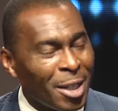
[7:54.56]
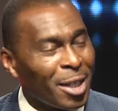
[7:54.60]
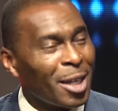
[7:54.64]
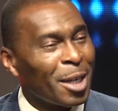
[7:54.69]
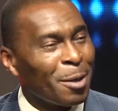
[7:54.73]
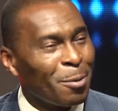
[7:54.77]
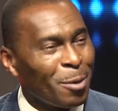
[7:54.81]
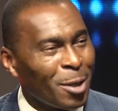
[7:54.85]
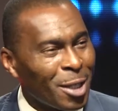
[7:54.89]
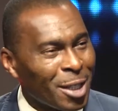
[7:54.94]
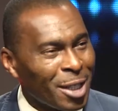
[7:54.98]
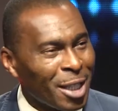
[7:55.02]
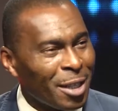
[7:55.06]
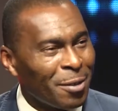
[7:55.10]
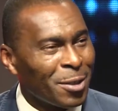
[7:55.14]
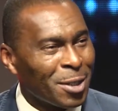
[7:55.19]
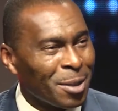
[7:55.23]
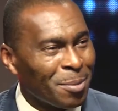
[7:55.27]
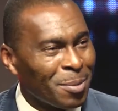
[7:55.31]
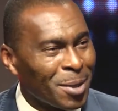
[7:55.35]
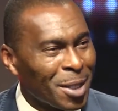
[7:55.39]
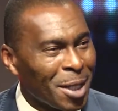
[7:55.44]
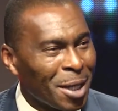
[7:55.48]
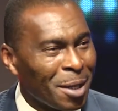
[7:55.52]
then I worked there for
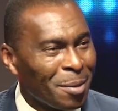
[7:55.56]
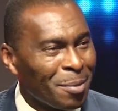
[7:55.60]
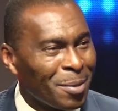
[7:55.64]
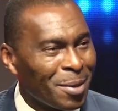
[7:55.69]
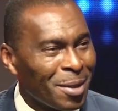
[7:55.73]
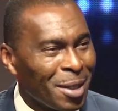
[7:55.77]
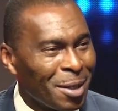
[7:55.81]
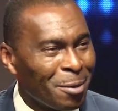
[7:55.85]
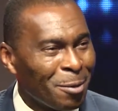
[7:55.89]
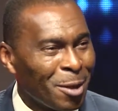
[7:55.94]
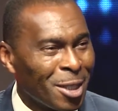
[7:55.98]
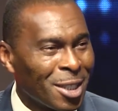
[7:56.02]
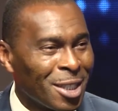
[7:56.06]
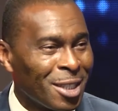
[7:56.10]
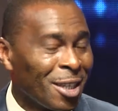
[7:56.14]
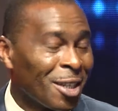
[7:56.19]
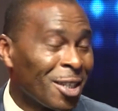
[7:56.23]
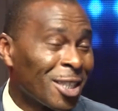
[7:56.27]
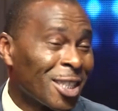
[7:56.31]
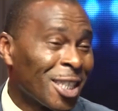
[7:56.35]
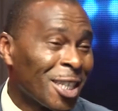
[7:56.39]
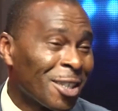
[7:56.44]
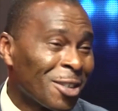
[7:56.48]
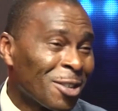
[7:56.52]
some time. I worked in an
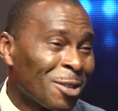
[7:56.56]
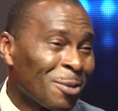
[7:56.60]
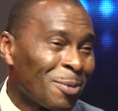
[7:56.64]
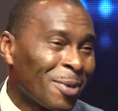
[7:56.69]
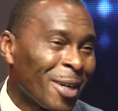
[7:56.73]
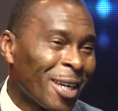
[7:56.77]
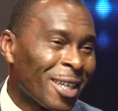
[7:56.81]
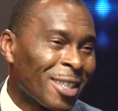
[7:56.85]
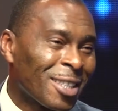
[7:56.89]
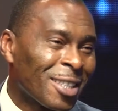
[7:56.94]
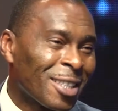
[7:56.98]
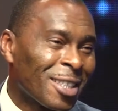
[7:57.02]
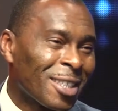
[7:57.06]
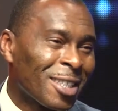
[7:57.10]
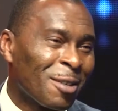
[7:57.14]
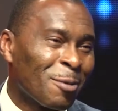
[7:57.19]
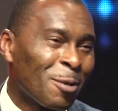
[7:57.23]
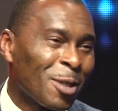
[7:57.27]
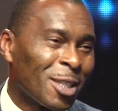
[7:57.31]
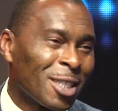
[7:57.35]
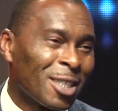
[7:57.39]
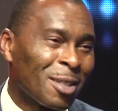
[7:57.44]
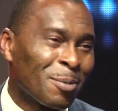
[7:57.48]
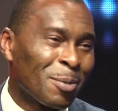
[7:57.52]
architectural practice, and I
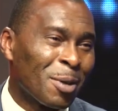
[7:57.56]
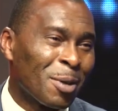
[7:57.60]
worked in a